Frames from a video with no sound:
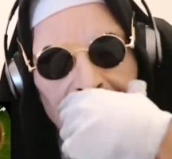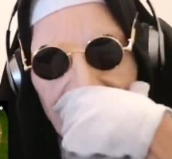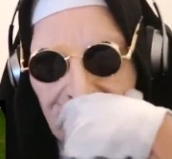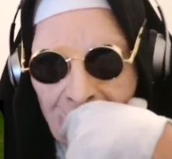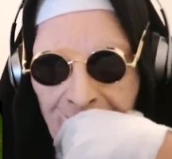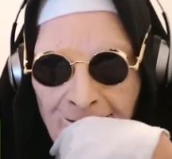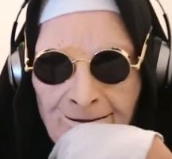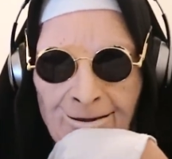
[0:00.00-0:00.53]
there's
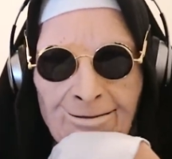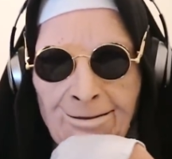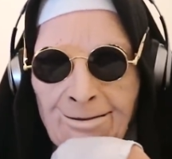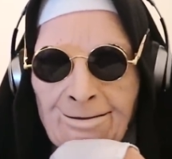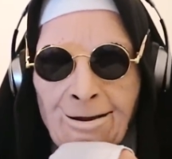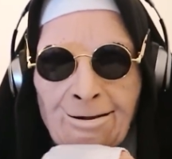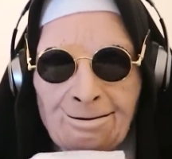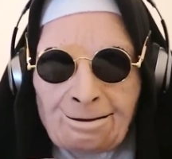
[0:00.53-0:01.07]
so much shit
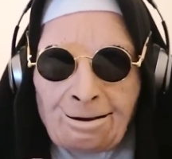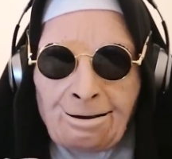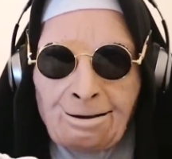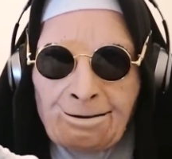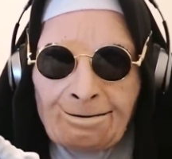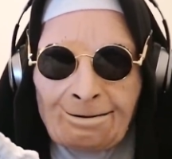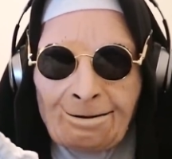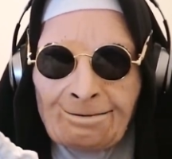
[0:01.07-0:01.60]
going on that
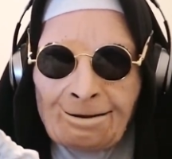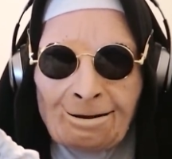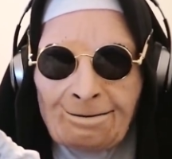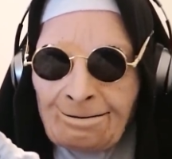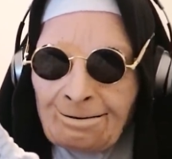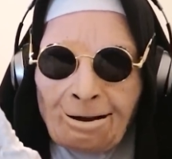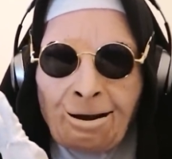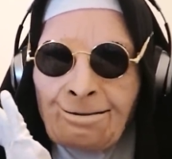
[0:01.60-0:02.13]
I, you know what I'm saying,
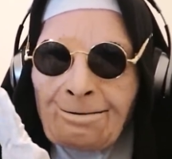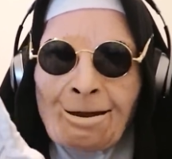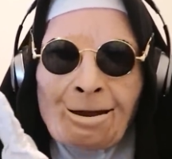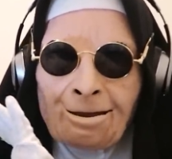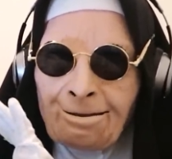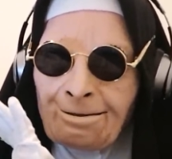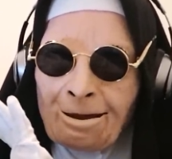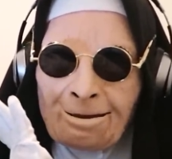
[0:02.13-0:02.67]
you can't miss
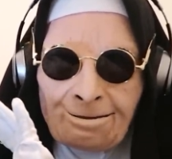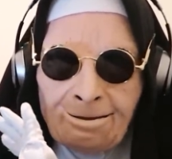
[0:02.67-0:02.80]
a beat.